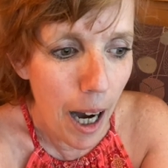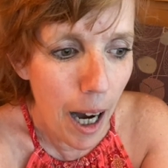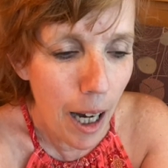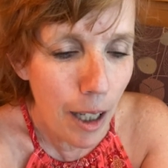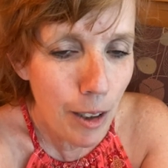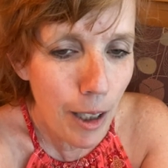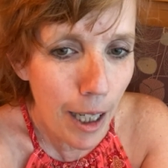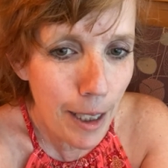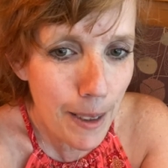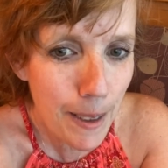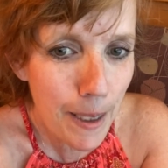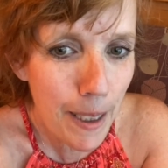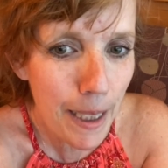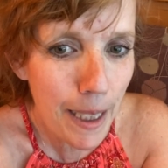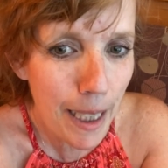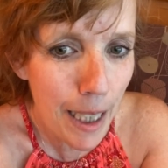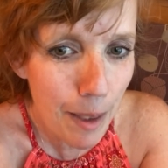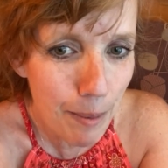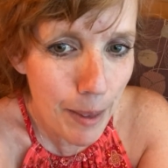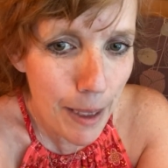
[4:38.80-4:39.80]
a lot's
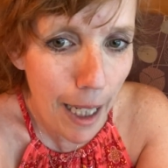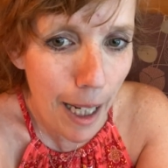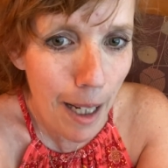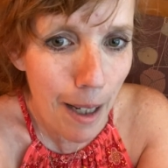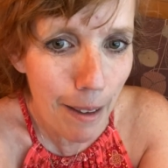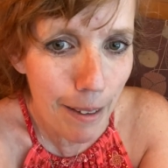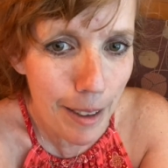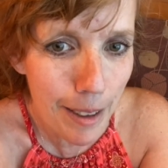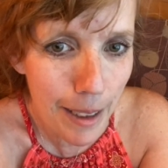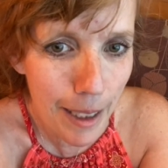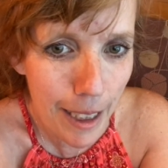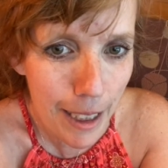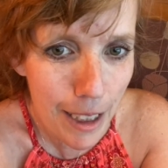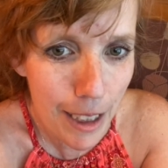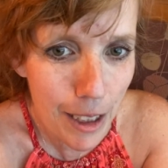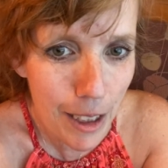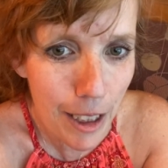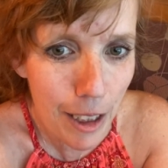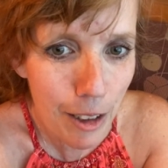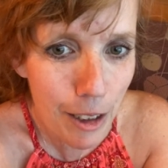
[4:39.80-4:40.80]
gonna come down in the
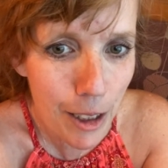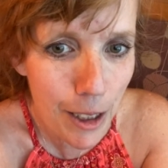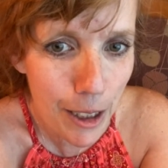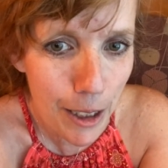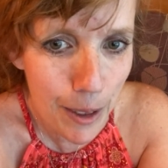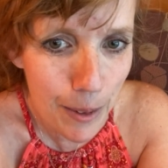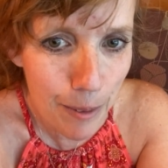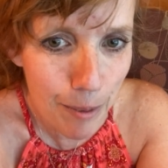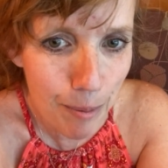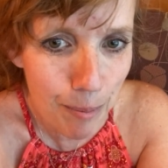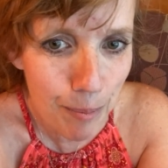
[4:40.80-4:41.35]
next year or two.